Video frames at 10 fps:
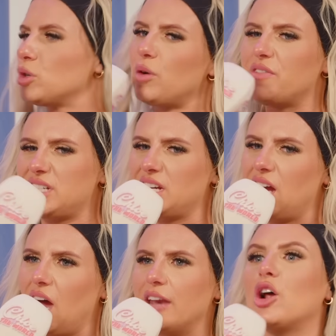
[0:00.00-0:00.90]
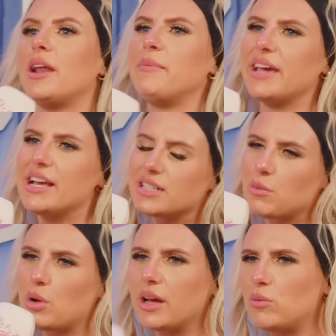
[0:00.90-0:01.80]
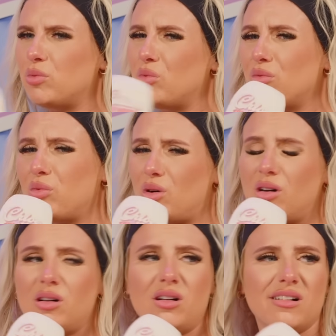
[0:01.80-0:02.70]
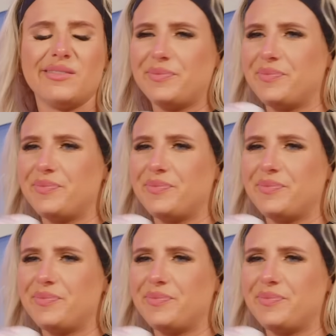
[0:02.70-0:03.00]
do you want for dinner? No, let me guess. And I'm like, what?